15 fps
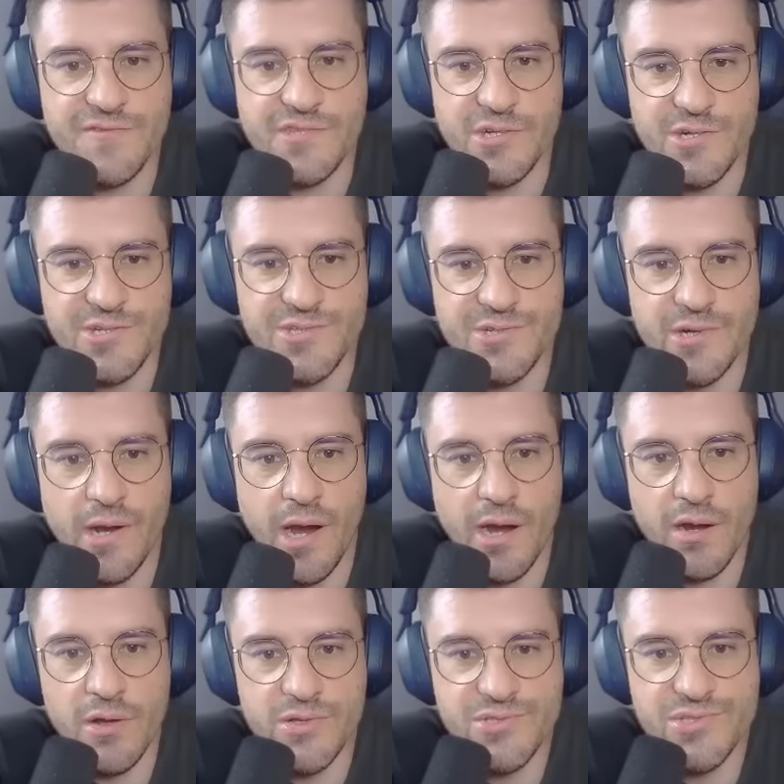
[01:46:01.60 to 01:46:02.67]
Cursor
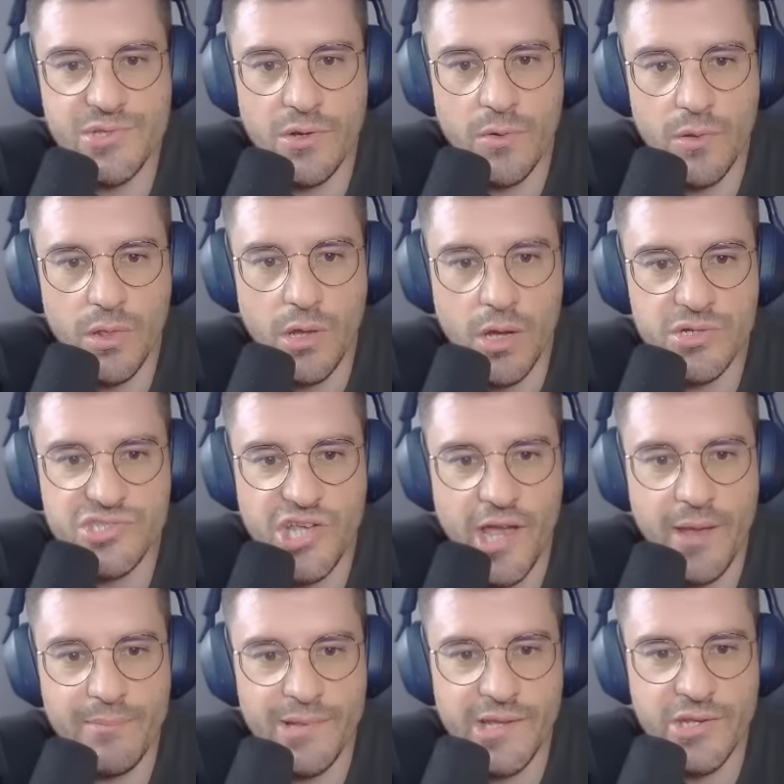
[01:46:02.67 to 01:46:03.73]
are also
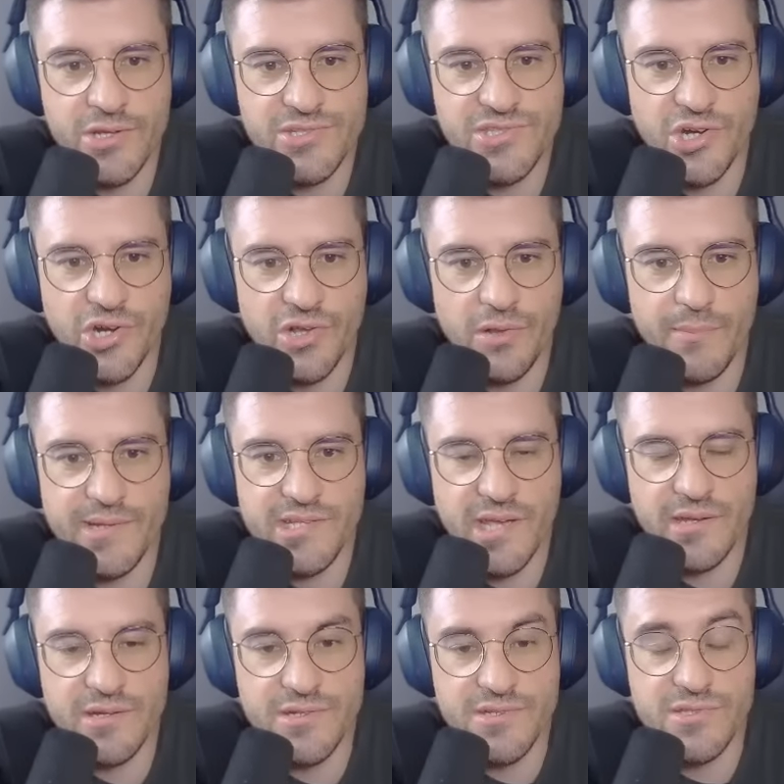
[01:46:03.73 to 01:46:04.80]
longtime Linux kernel
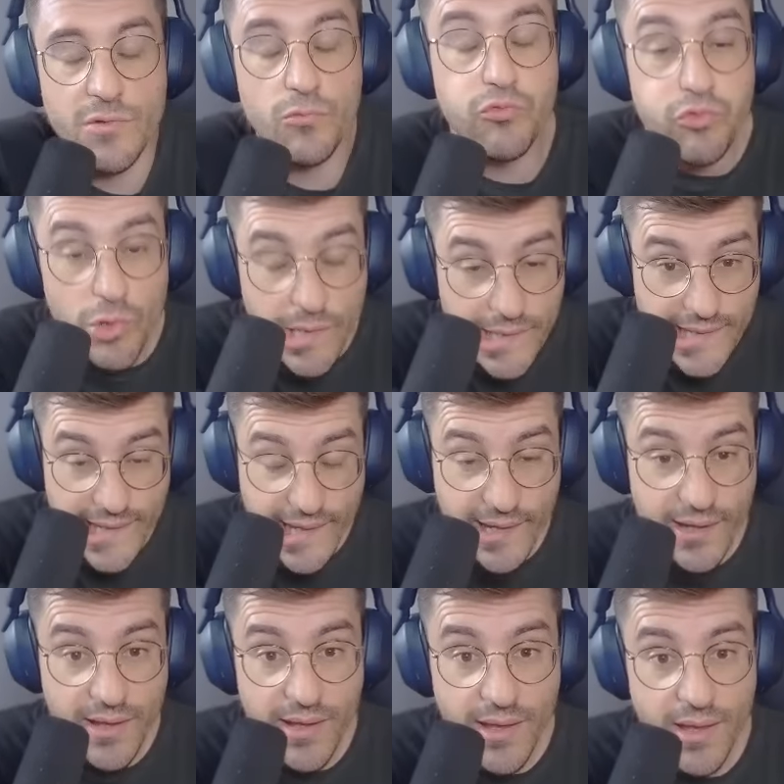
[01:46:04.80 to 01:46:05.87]
maintainers. Really?
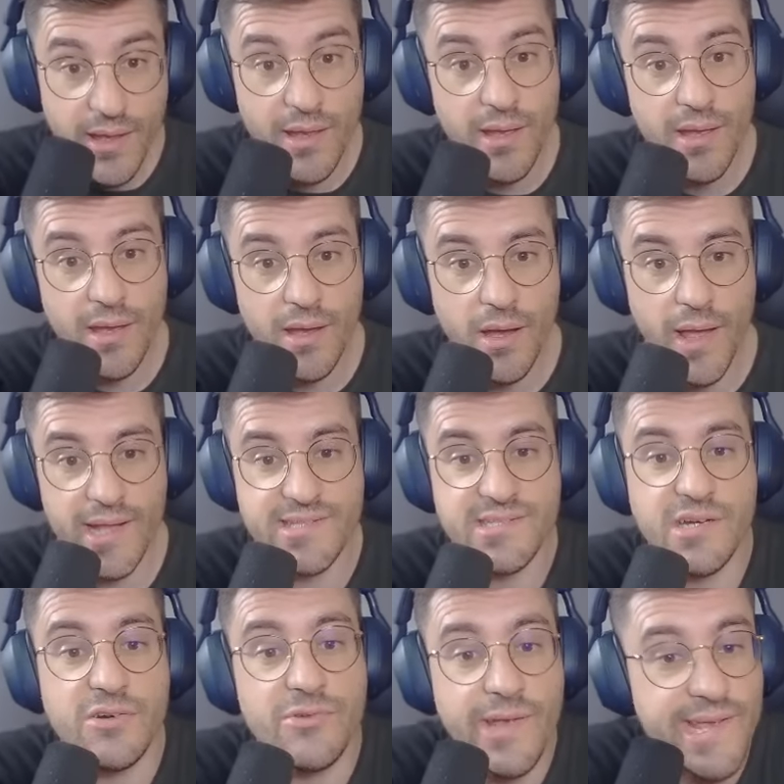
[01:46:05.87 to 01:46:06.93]
That's
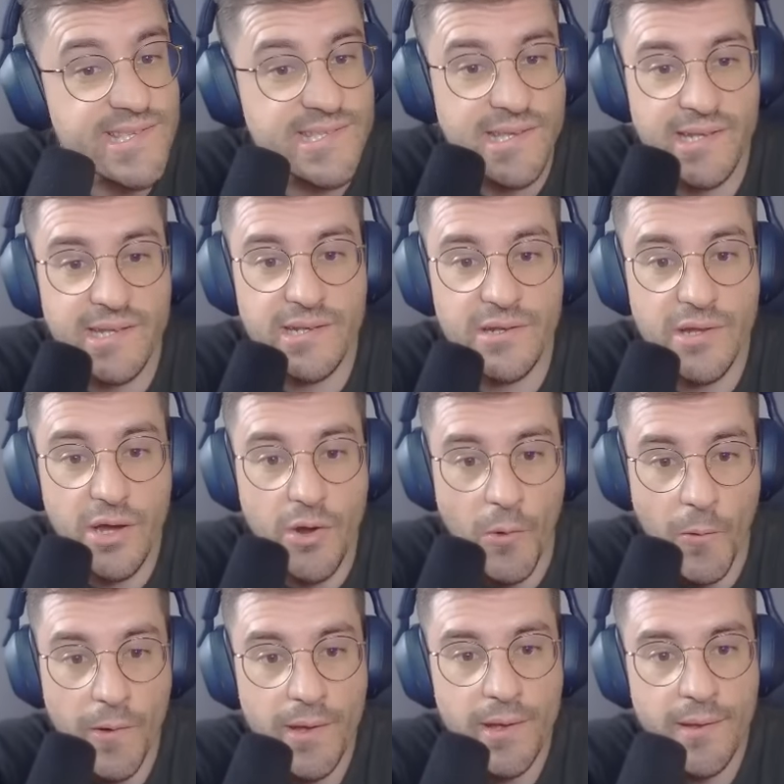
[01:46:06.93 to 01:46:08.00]
crazy. I didn't
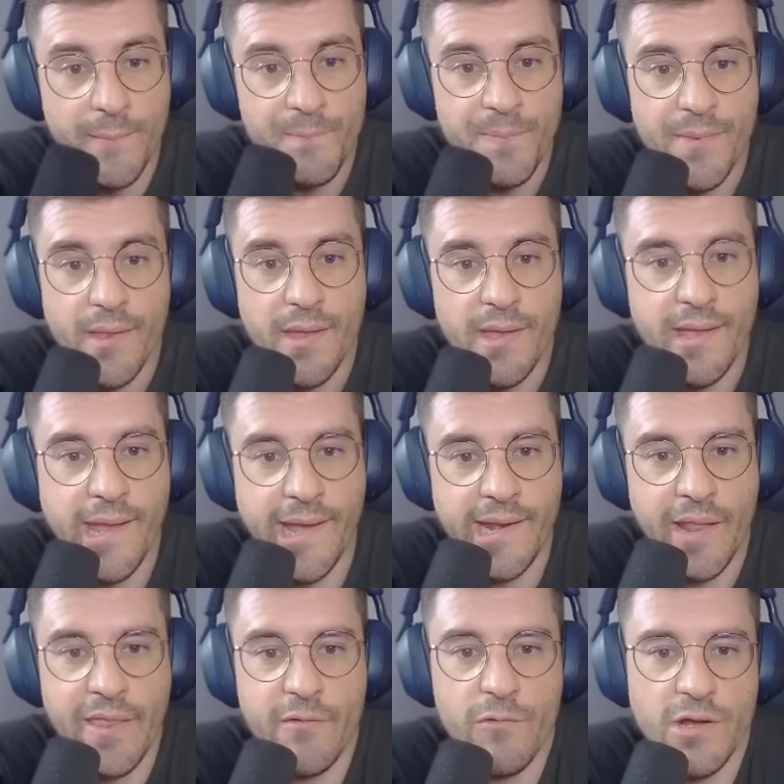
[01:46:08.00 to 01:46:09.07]
know.
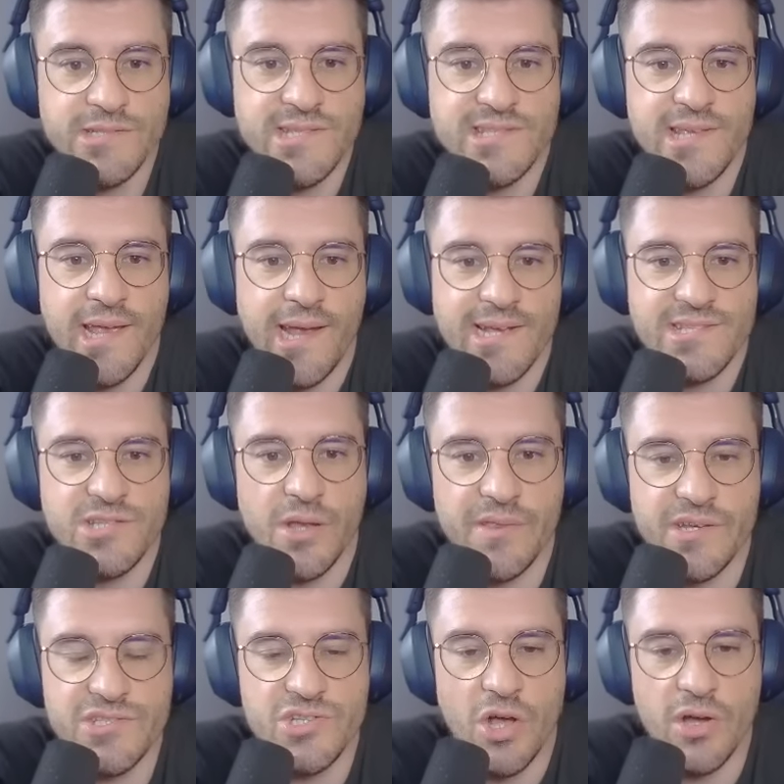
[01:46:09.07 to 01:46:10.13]
Canada Ross is saying, I saw
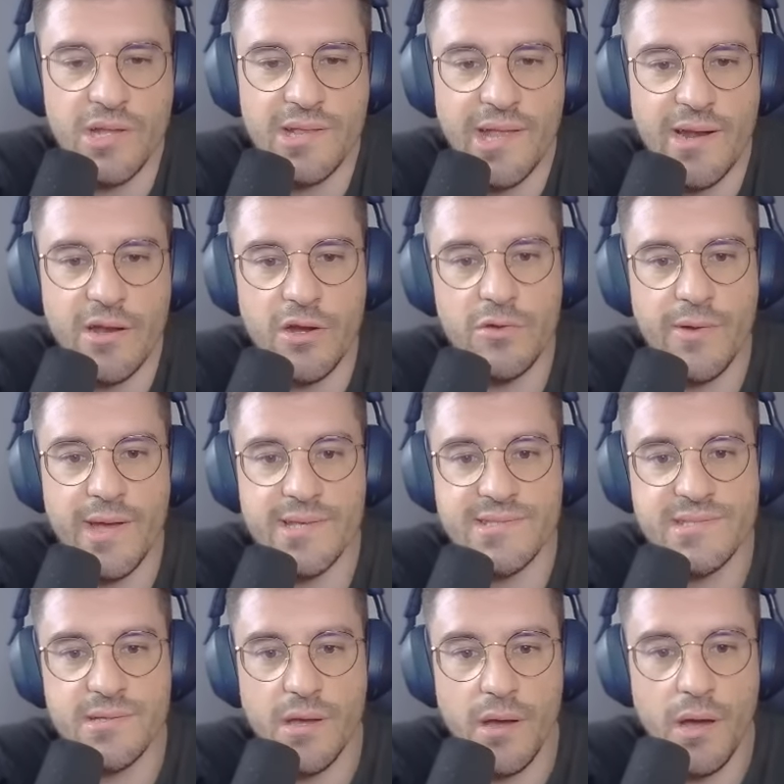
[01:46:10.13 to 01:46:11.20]
their talk at Laracon
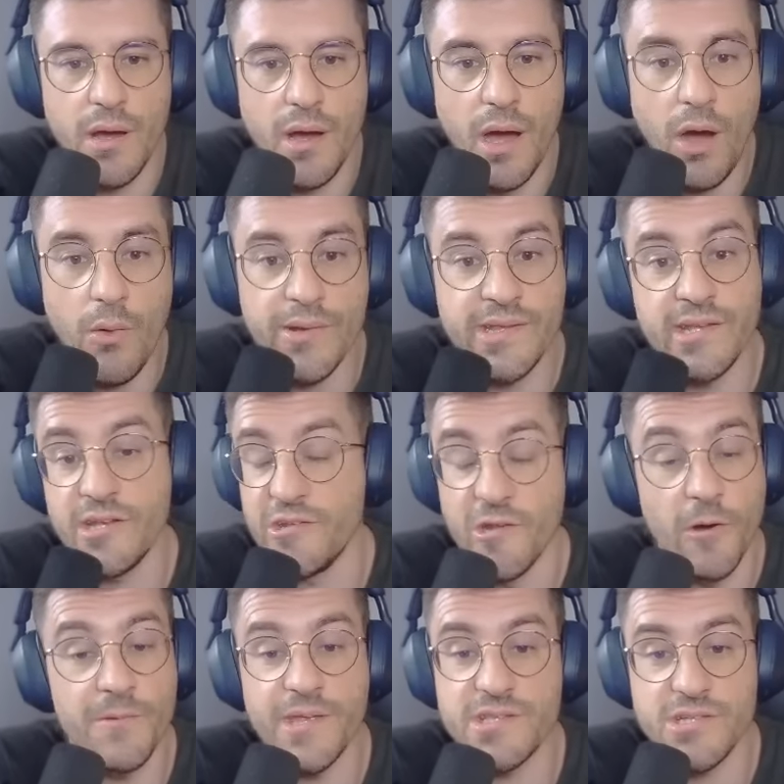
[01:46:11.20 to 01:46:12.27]
US. Oh, I didn't
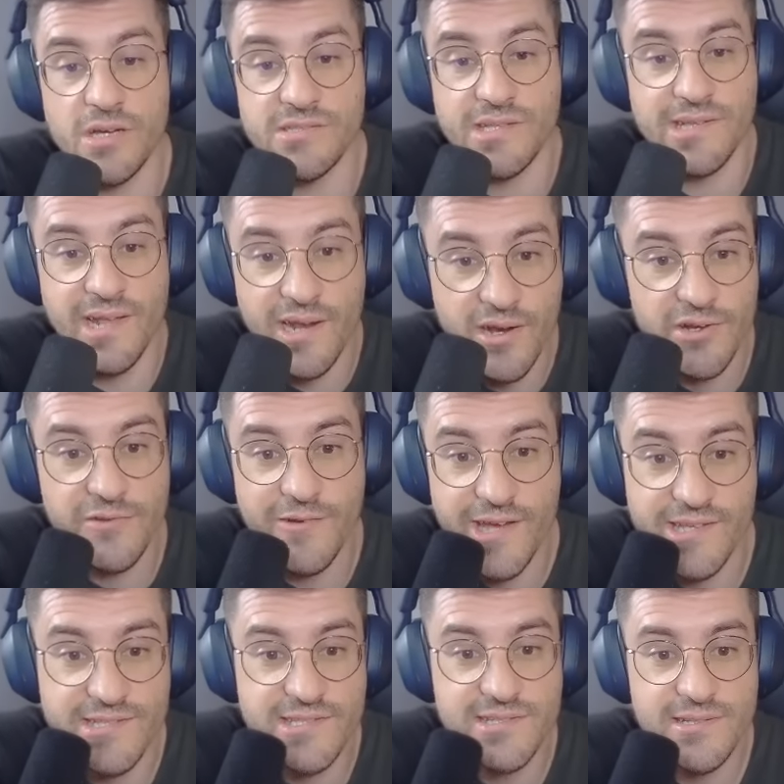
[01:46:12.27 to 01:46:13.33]
know they talked at Laracon
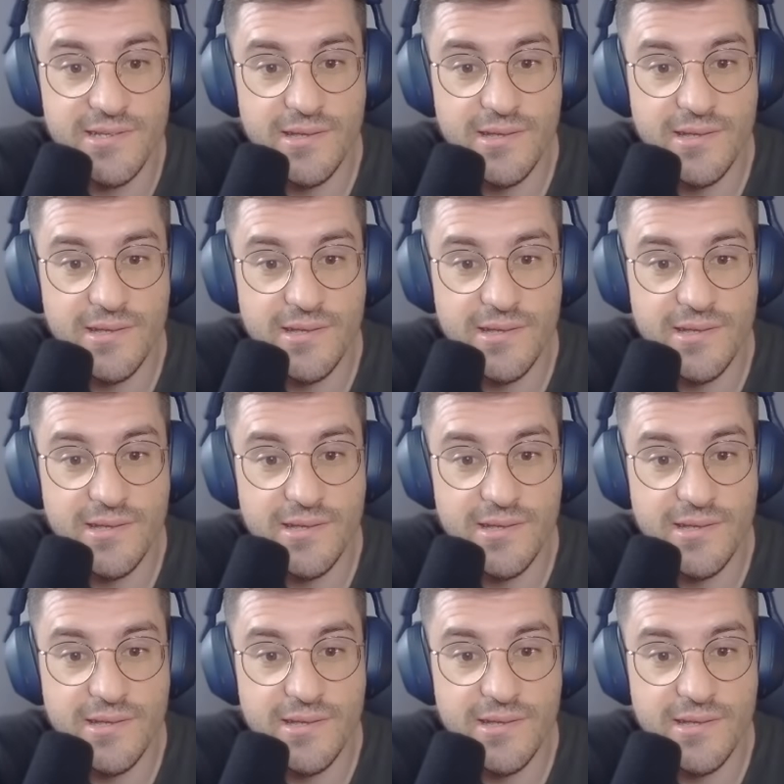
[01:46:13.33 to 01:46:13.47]
US.